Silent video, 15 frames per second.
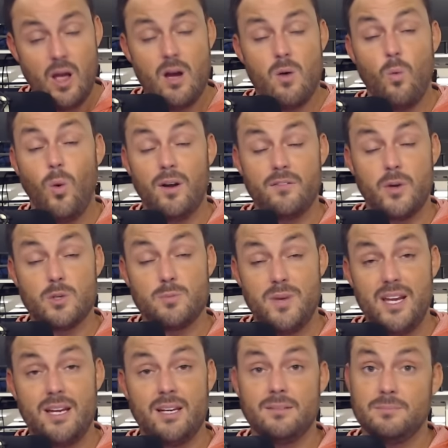one of those
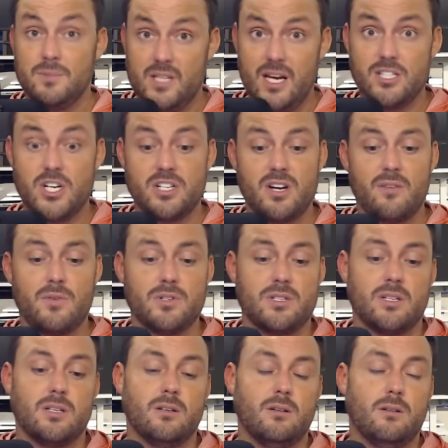being KJ
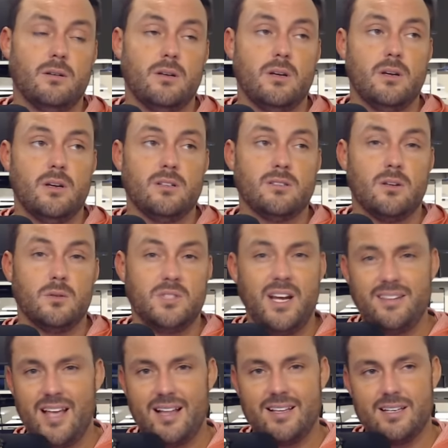Jefferson. So
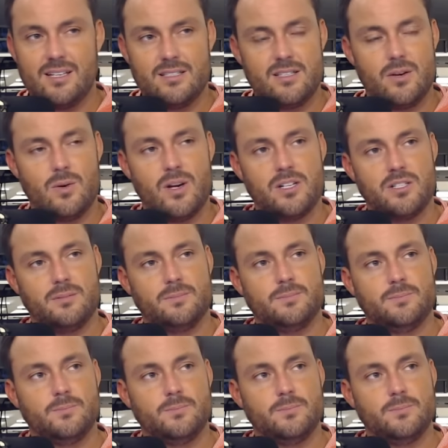take that in consideration.